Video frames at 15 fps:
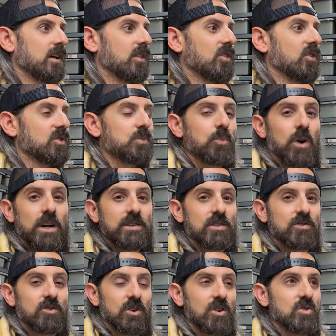those
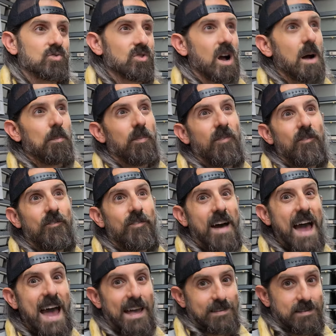prices are going to drop
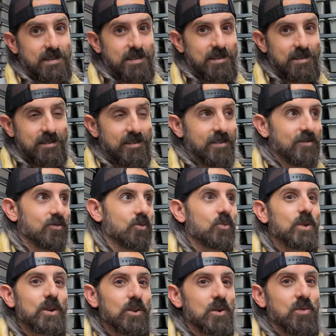fast,
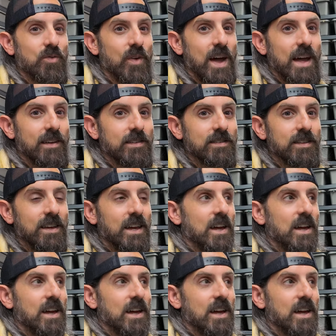really fast.